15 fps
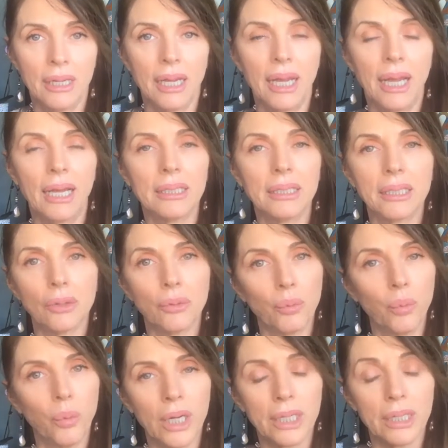And
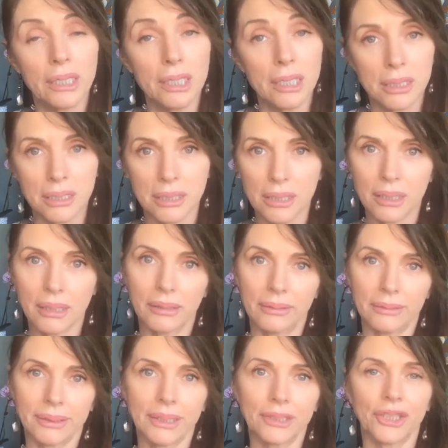what is
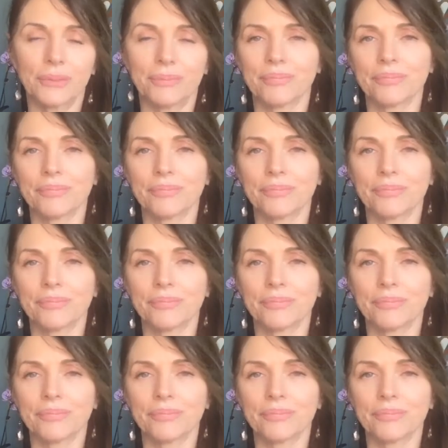such a